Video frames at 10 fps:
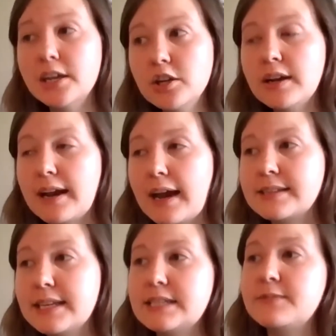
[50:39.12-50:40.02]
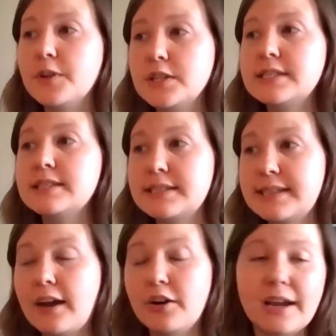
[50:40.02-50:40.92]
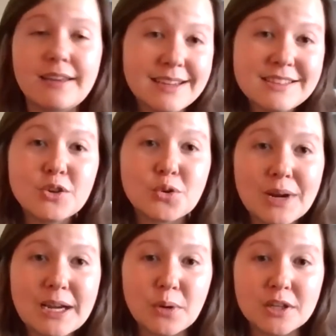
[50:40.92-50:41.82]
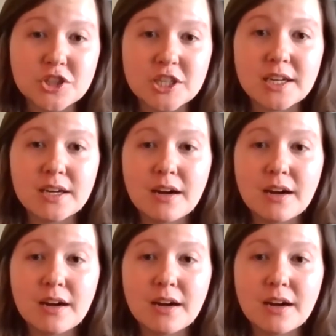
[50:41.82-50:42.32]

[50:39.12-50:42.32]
internet access versus a Saturday? That's a great question.